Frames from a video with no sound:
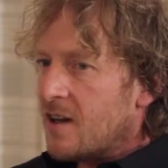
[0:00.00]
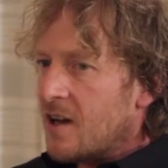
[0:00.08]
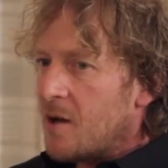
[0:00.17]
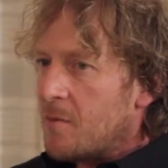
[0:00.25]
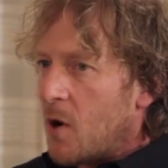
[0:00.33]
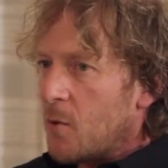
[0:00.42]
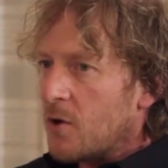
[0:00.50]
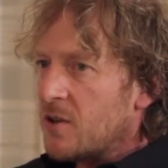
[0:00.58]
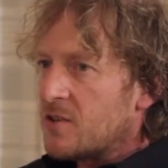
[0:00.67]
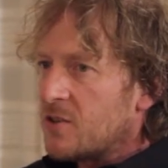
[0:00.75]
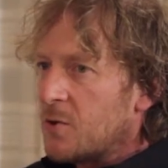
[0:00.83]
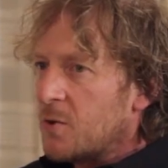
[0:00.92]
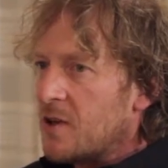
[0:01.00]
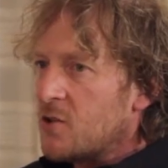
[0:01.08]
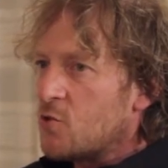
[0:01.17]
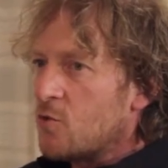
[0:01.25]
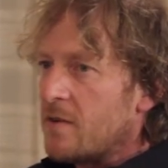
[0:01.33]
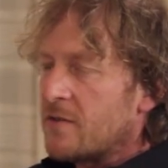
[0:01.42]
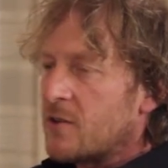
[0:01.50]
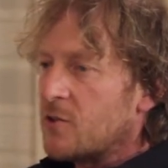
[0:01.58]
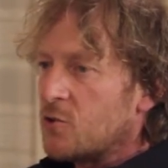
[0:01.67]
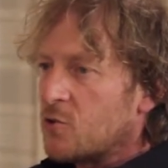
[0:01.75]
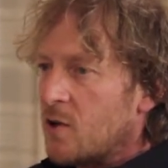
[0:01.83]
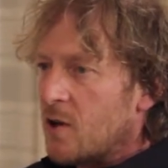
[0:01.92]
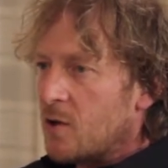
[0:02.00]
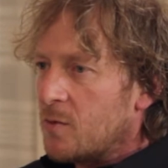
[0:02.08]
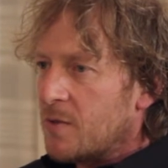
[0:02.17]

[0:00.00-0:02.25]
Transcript: I wanted to call it drift control,